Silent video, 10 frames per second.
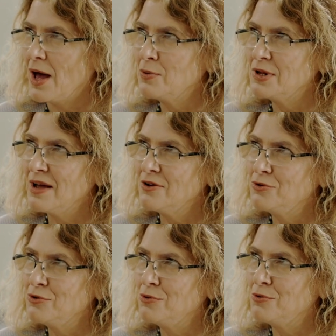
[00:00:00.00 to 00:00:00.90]
I would like
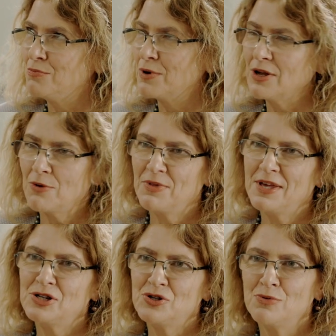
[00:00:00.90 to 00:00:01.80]
to bring up
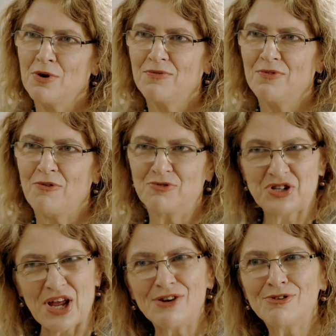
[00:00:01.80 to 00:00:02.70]
the issue of, of
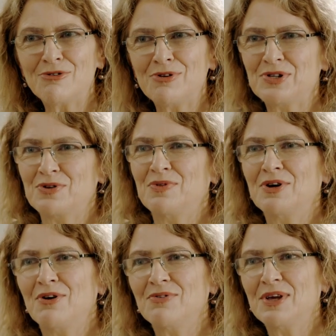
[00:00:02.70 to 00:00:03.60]
gender also in
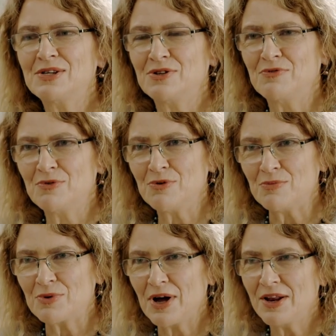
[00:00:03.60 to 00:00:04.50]
the context of
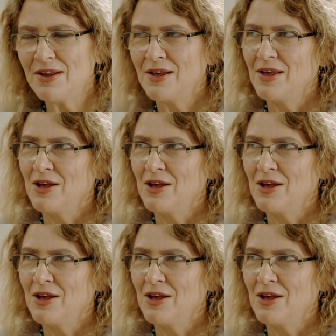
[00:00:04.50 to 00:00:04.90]
Qumran,